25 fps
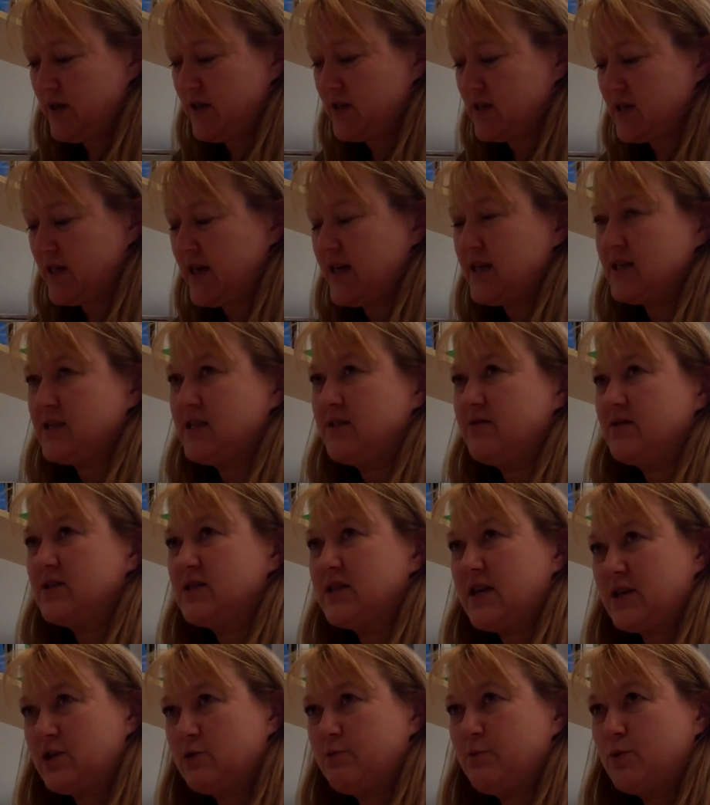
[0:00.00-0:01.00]
it takes in the
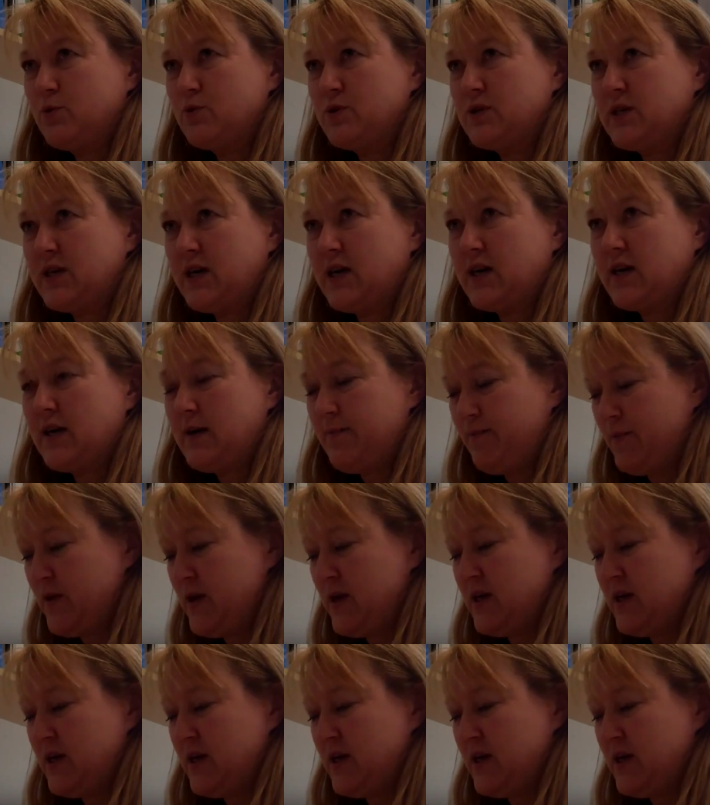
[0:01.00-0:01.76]
dashboard data,